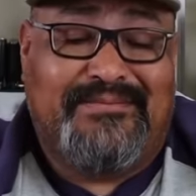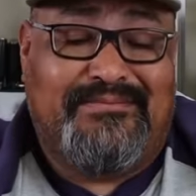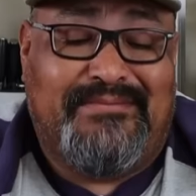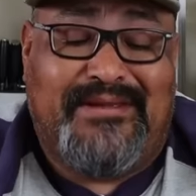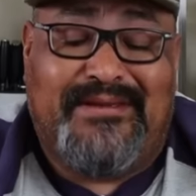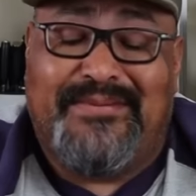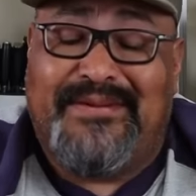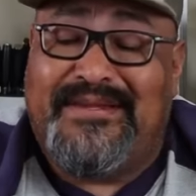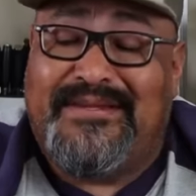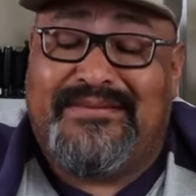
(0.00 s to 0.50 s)

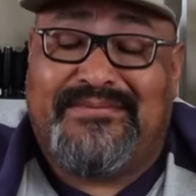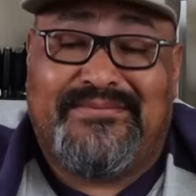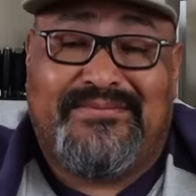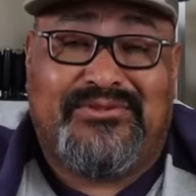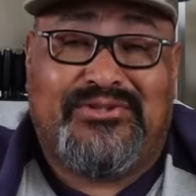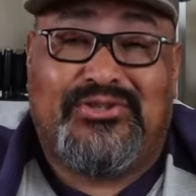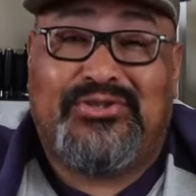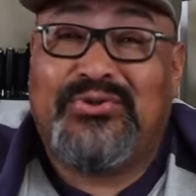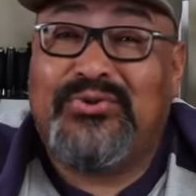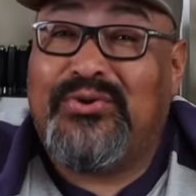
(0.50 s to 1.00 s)
maybe
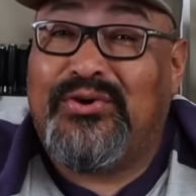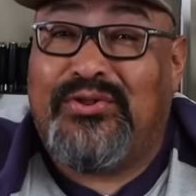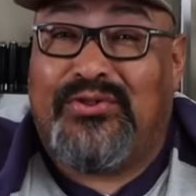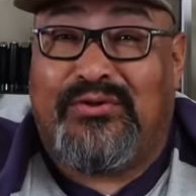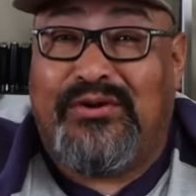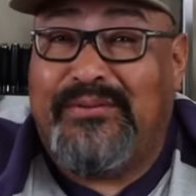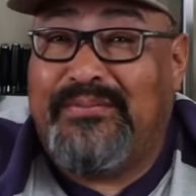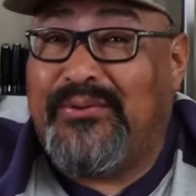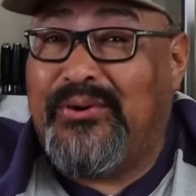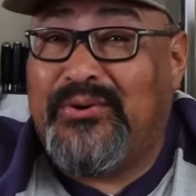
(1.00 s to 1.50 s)
2 or
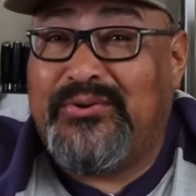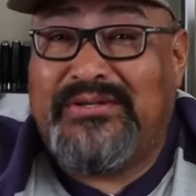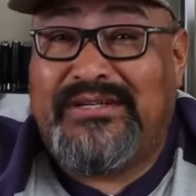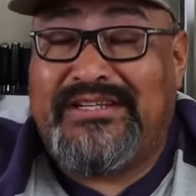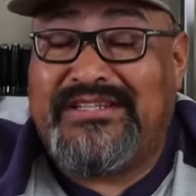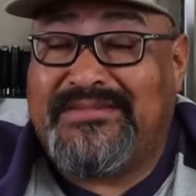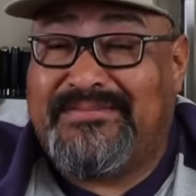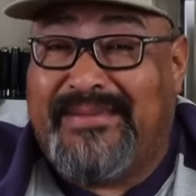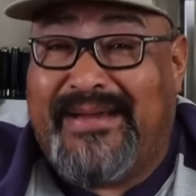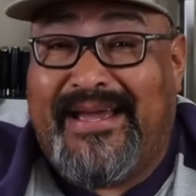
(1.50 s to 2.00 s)
3
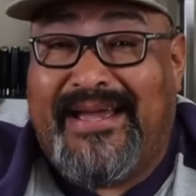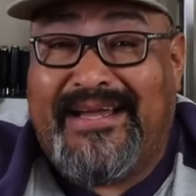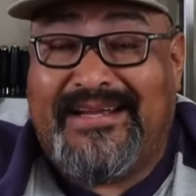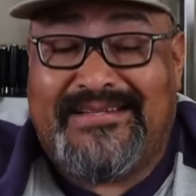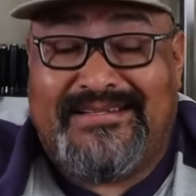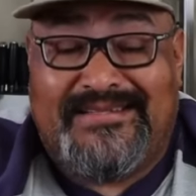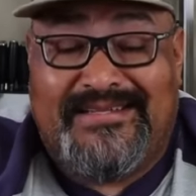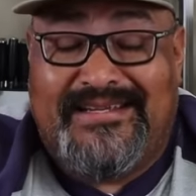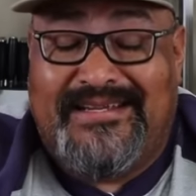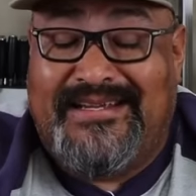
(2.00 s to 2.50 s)
proteins
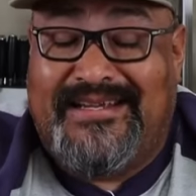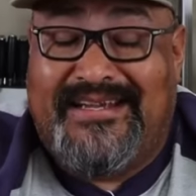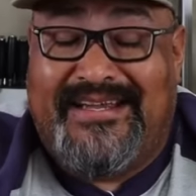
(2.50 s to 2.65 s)
max,